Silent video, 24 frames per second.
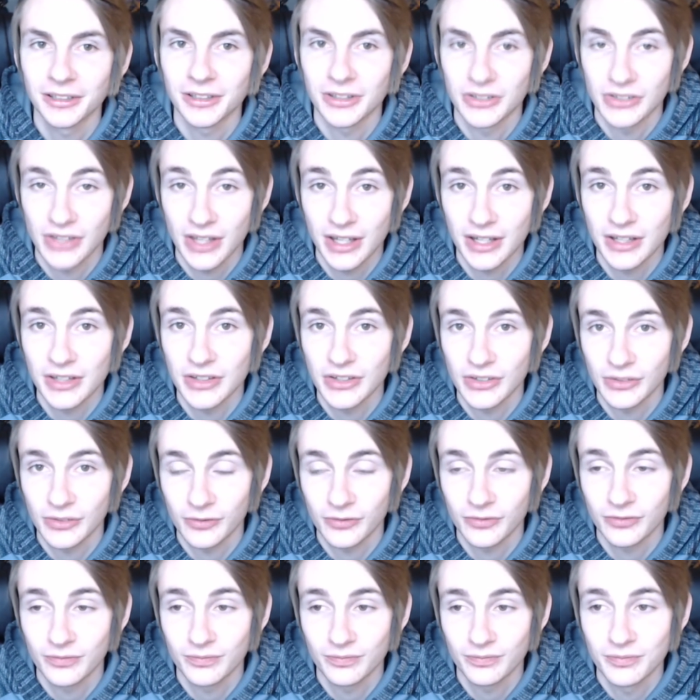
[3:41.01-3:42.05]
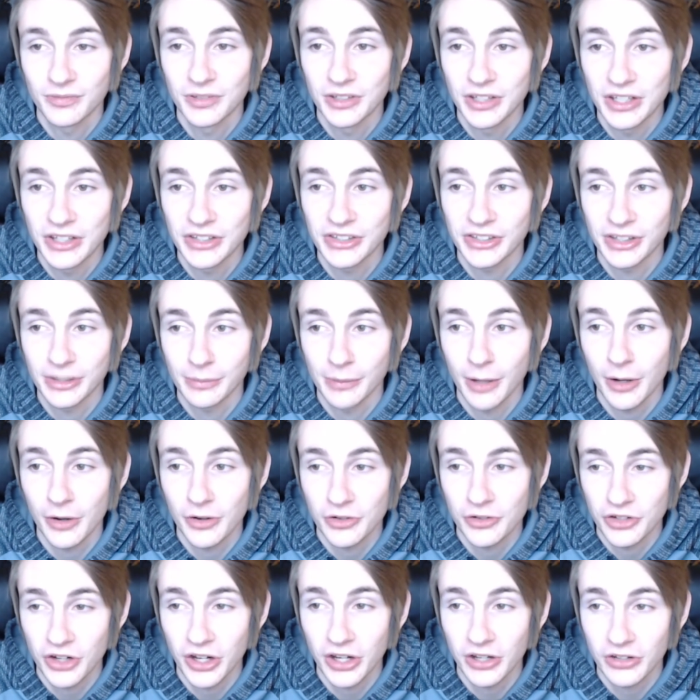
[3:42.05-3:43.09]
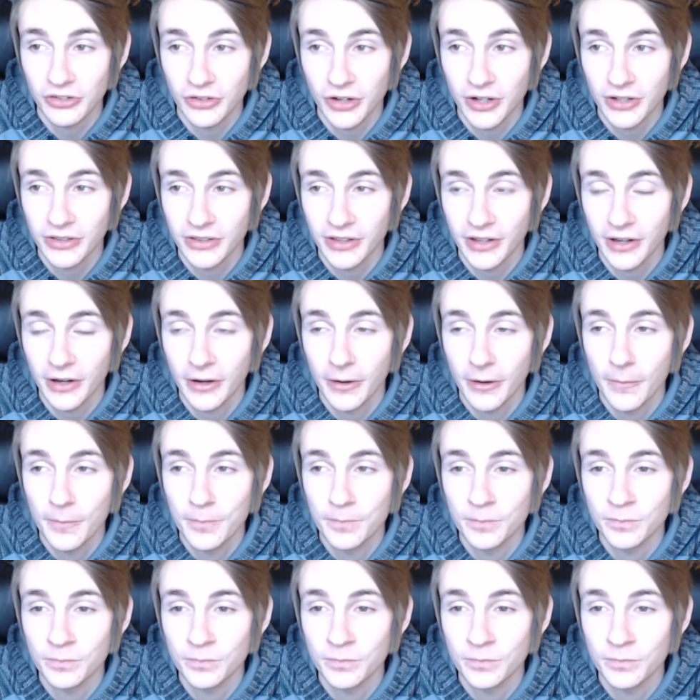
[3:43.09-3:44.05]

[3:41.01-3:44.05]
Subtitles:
because that is a decent amount of change right there.